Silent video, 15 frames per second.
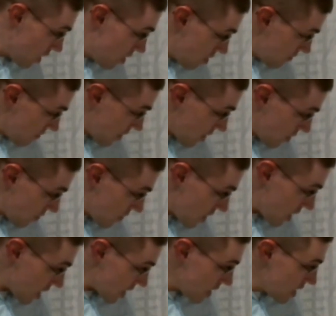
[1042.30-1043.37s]
Final
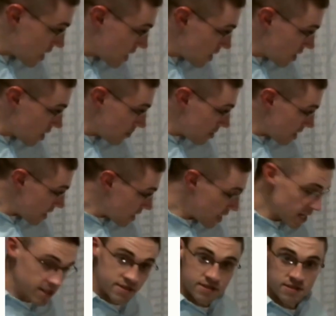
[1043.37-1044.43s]
thing, limiting
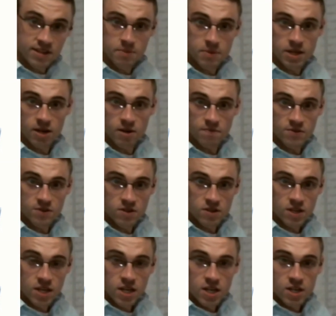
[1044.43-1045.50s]
cases can be helpful.
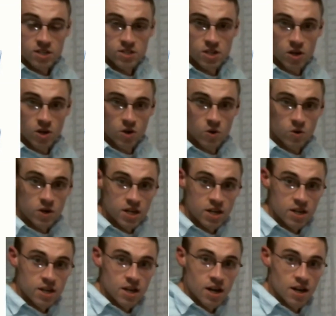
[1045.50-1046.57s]
So
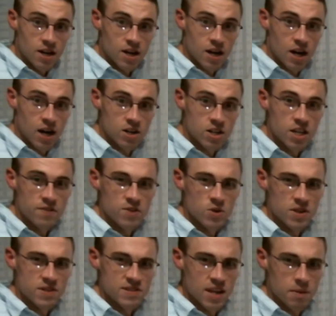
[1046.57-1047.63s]
I'll give you
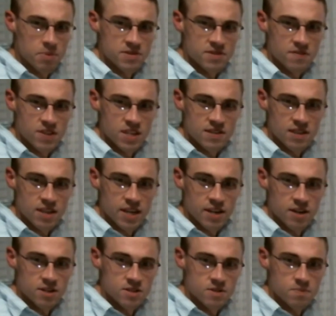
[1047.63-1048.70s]
examples of these
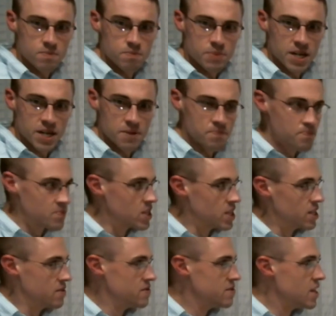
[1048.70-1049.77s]
later, but
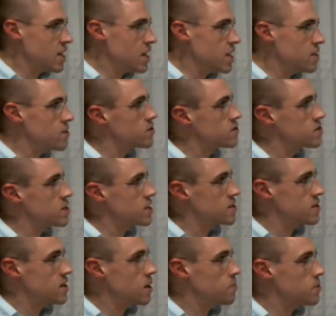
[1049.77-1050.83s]
say there's an
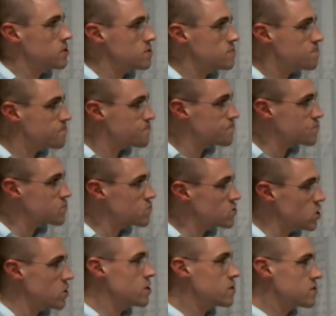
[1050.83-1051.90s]
example. So
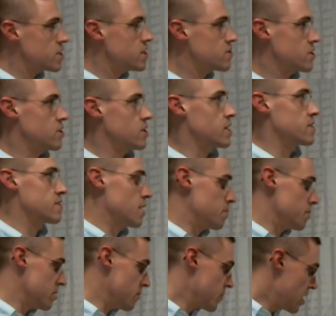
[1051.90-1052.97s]
here's a good
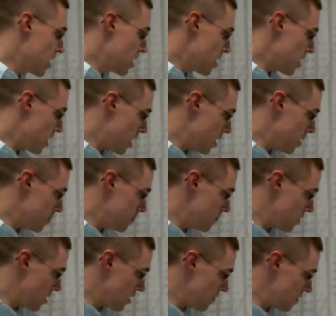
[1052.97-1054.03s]
example
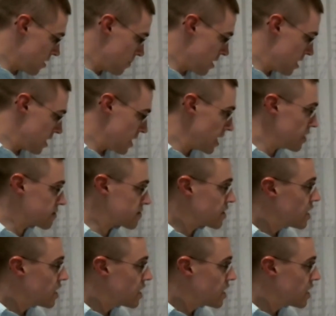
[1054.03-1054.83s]
of a limiting case.